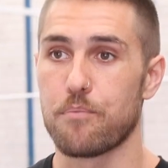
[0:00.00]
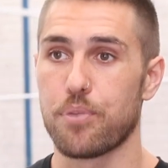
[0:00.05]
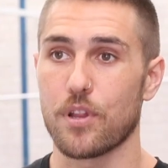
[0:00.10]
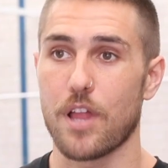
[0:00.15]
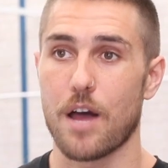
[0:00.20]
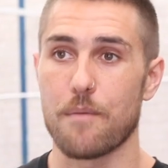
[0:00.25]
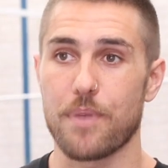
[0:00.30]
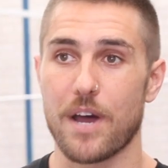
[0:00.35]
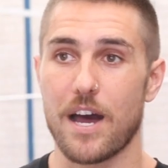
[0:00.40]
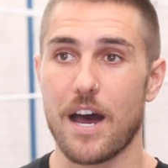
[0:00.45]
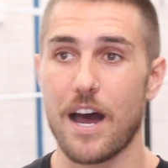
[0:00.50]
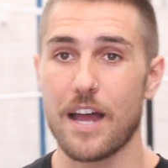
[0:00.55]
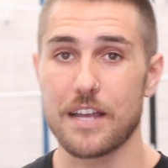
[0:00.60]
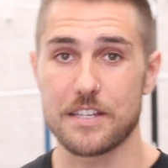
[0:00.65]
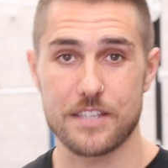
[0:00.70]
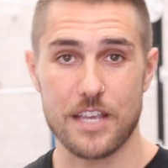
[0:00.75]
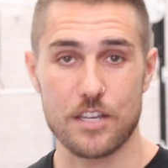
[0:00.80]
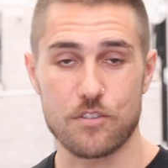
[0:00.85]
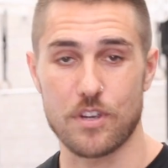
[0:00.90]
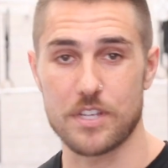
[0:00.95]
pull-up bar,
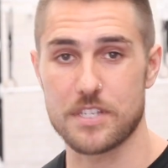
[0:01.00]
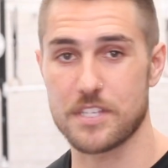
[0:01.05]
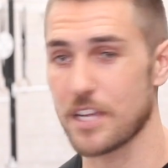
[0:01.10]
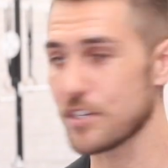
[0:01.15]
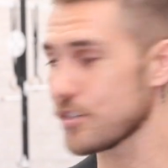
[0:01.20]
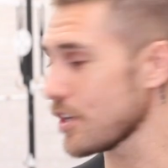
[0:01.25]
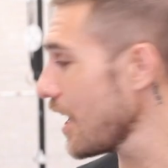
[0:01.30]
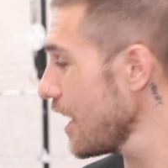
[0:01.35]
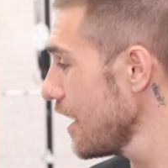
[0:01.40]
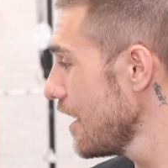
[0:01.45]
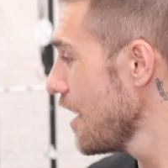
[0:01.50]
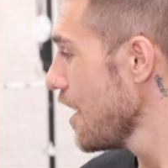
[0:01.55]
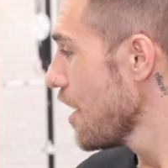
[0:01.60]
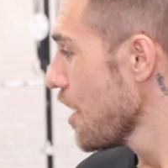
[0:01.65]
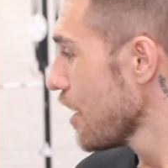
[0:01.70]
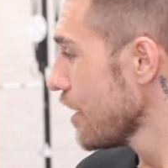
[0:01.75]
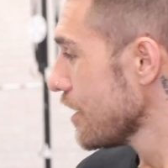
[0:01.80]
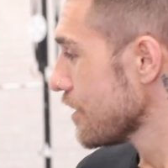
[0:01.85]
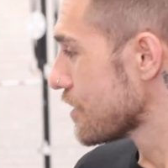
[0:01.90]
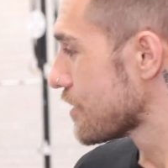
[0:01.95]
etc., etc.
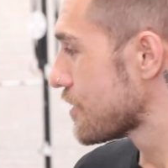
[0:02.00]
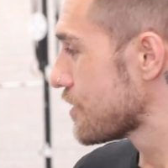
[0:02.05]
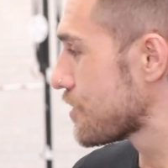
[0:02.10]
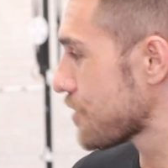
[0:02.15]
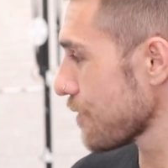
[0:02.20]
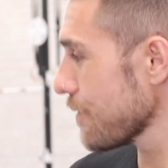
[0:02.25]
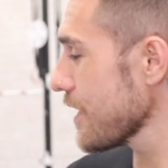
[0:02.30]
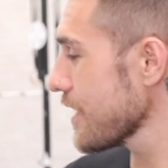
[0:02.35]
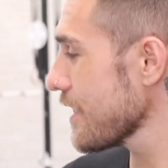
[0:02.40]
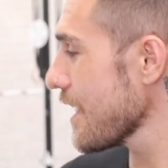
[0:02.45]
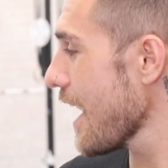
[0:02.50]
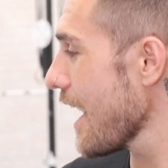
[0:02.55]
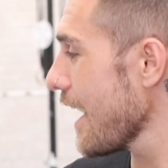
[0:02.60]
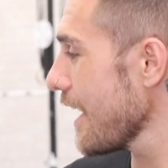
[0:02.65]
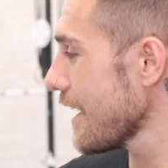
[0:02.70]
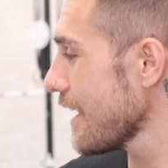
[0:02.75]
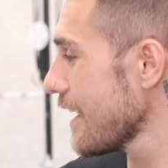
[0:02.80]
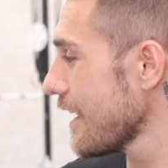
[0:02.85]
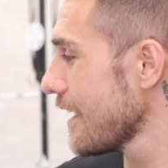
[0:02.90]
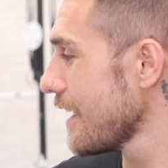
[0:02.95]
Doing that,